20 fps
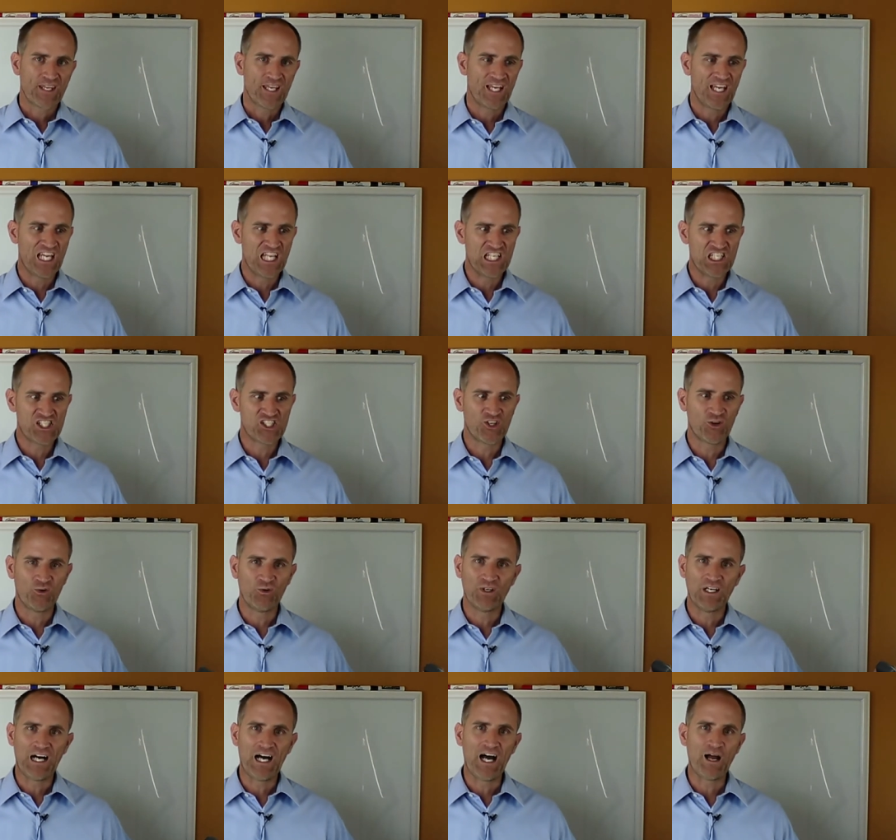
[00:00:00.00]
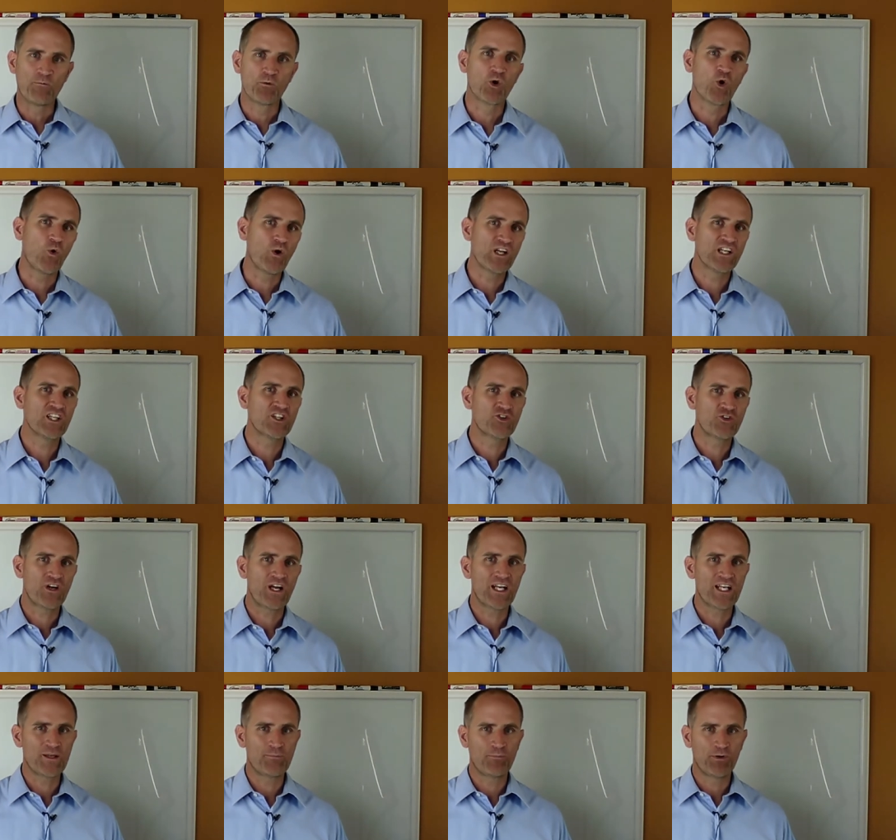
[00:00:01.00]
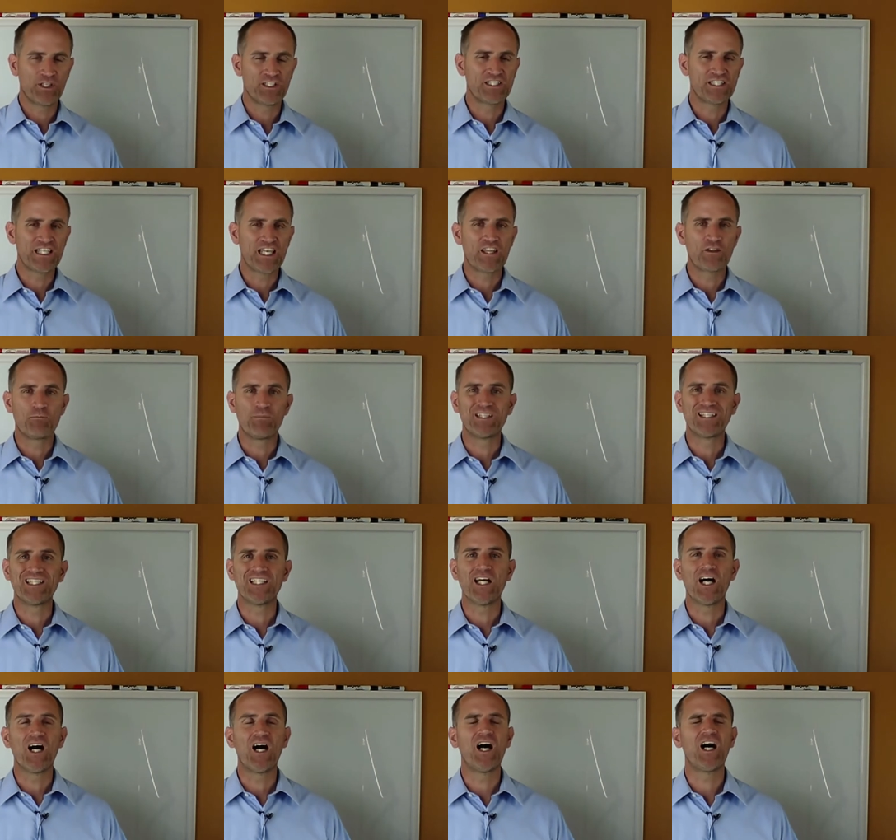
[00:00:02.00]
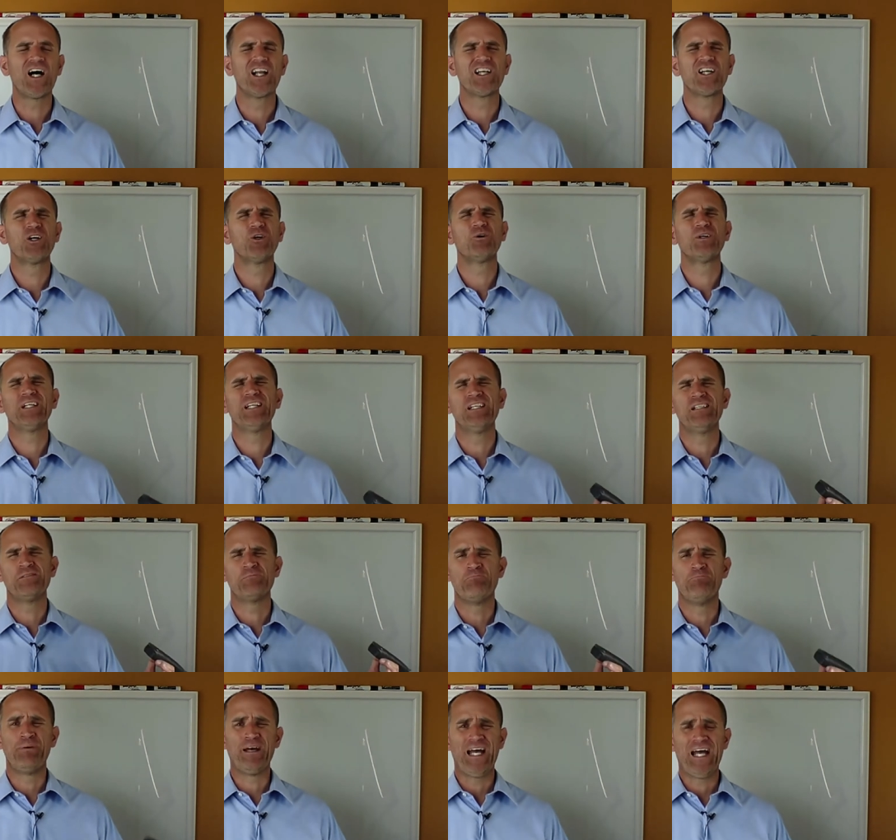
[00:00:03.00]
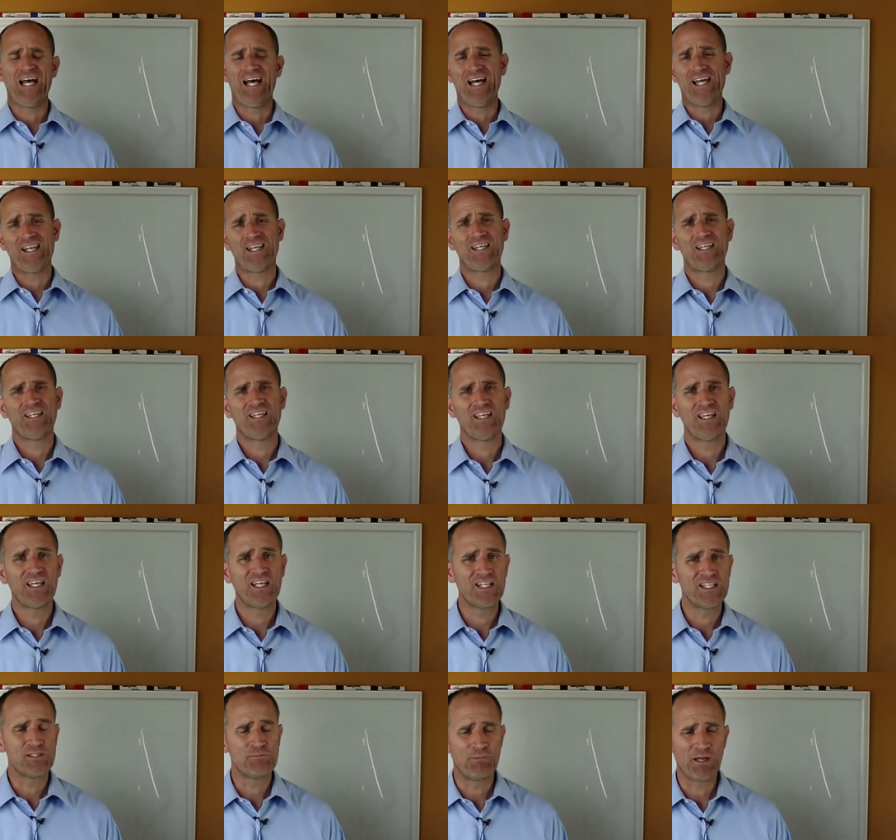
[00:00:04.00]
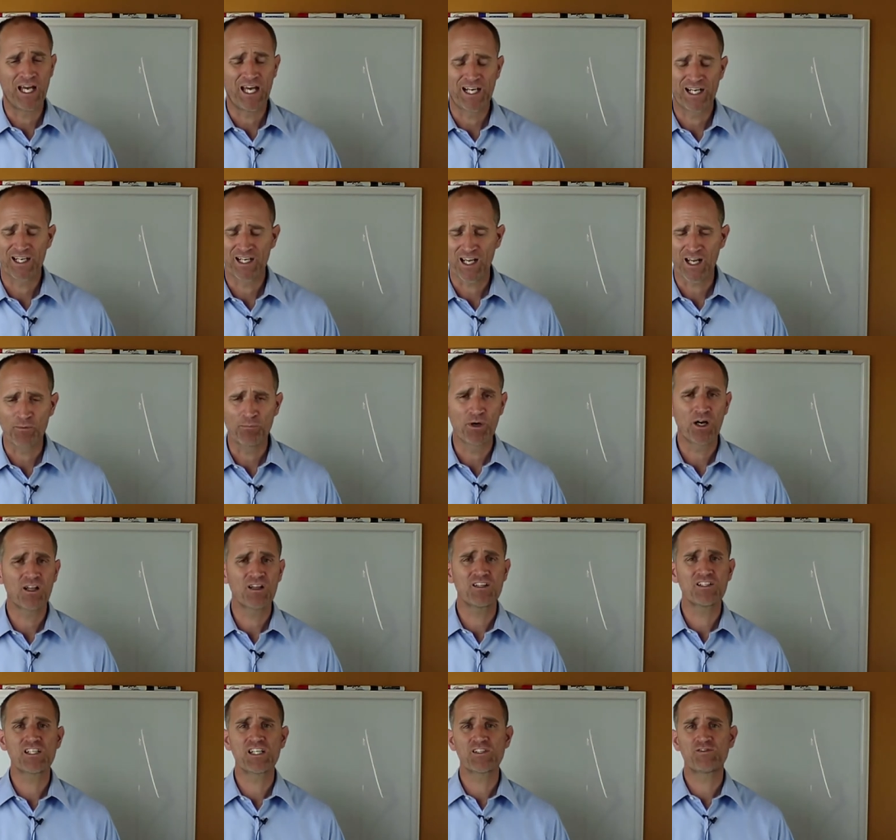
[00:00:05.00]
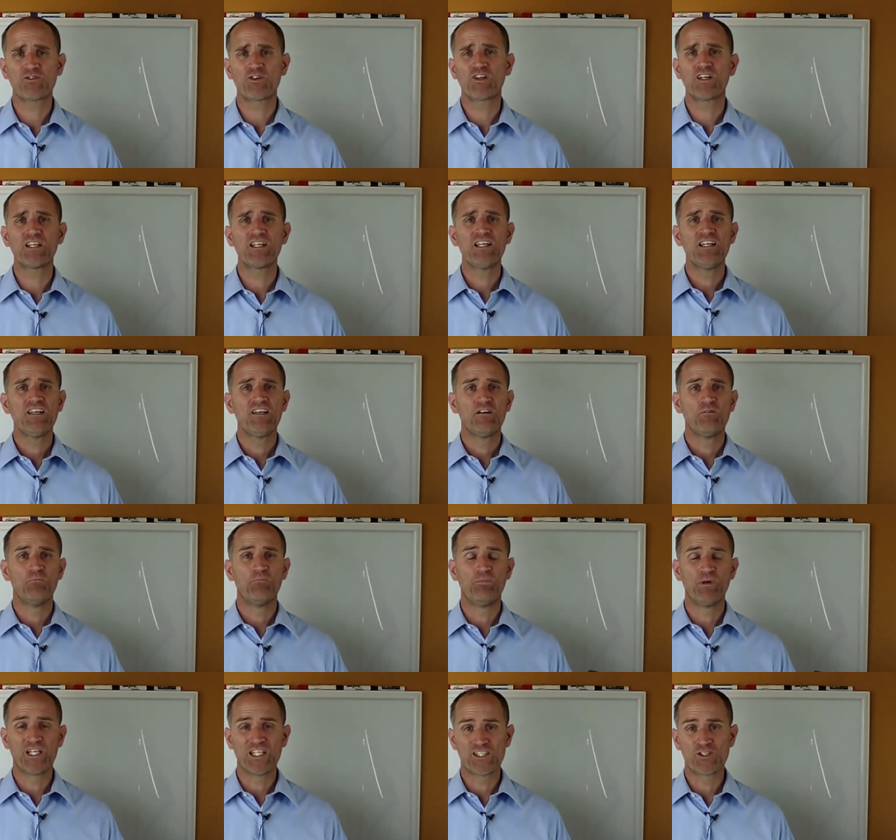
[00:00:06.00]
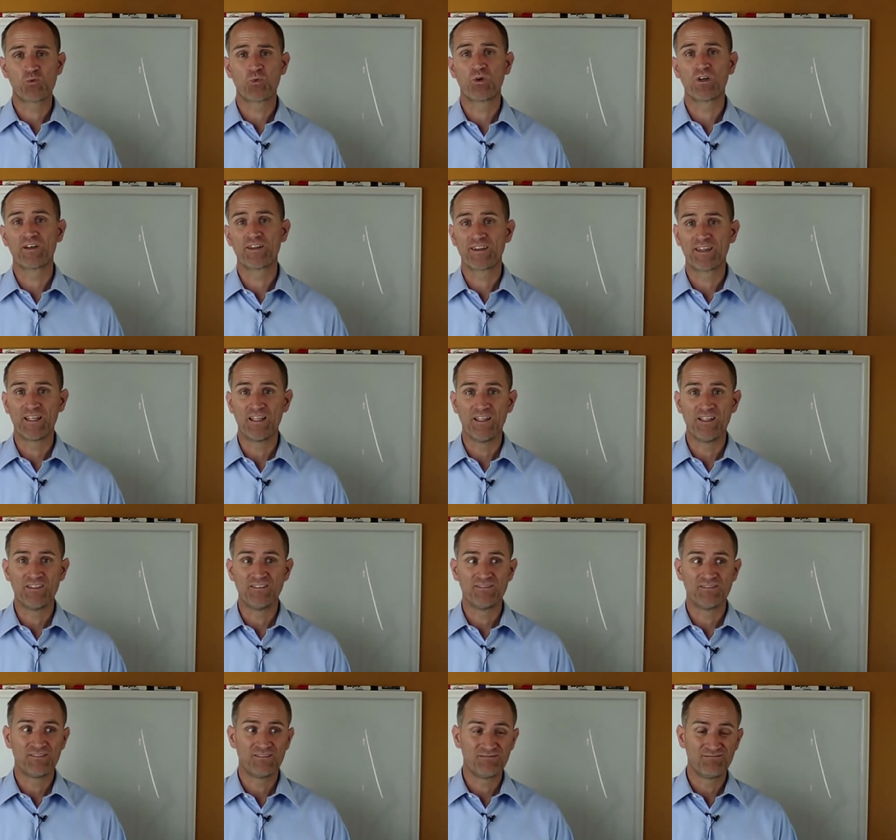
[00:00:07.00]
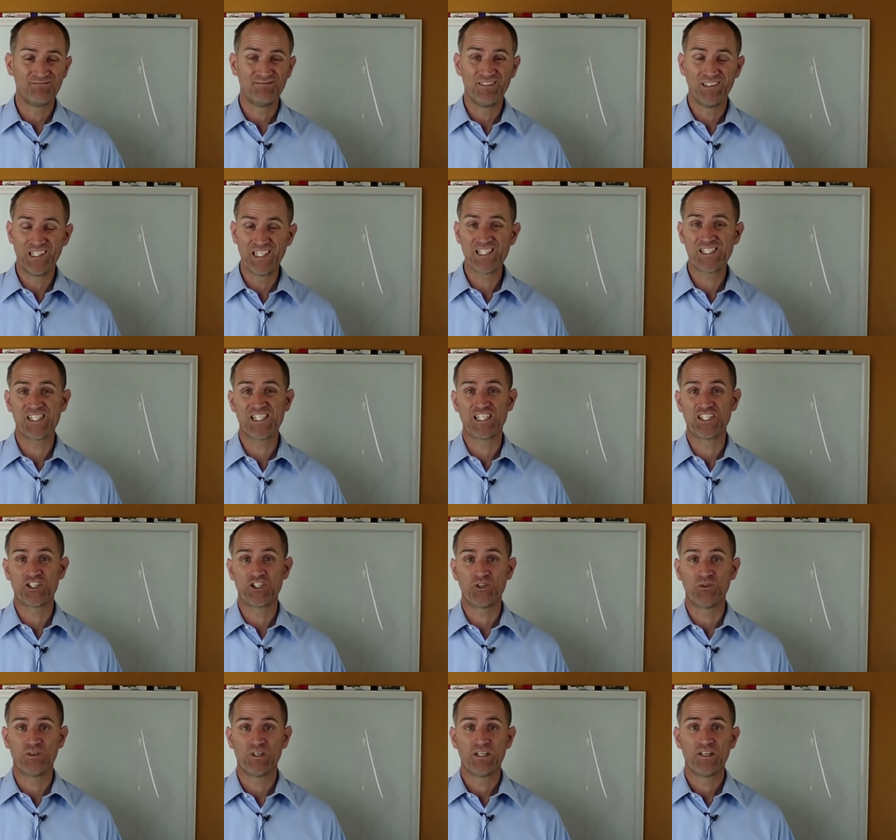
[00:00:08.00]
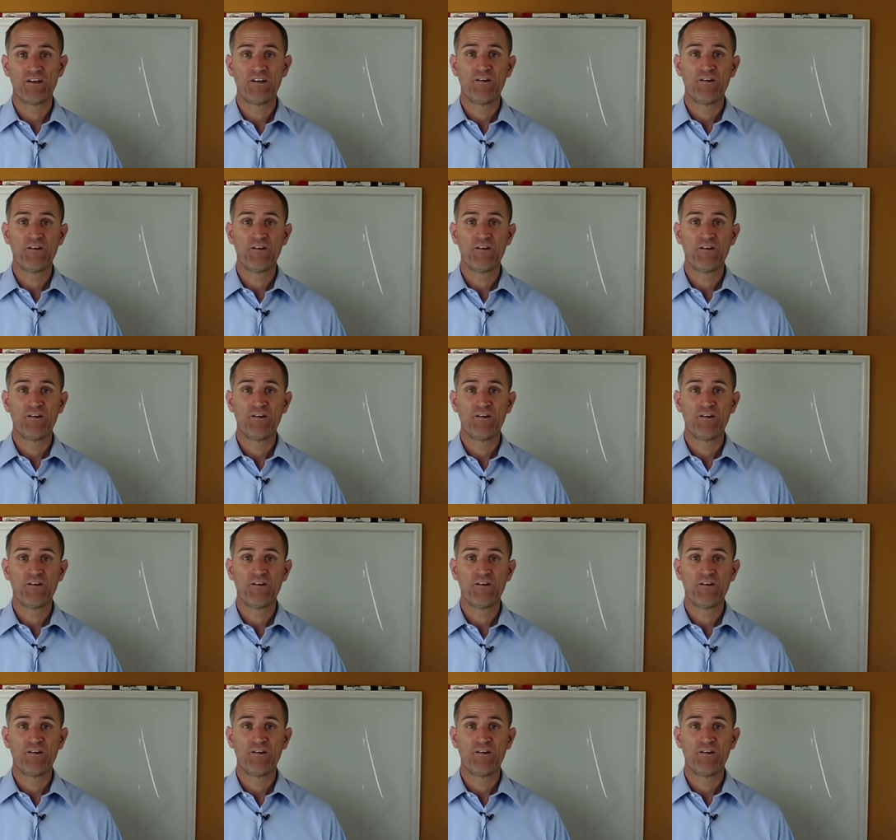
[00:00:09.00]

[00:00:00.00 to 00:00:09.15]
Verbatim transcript: And so I'm going to try to put it together, but the audio is bad. It is bad, and I apologize for it, but it's worth uh, listening to.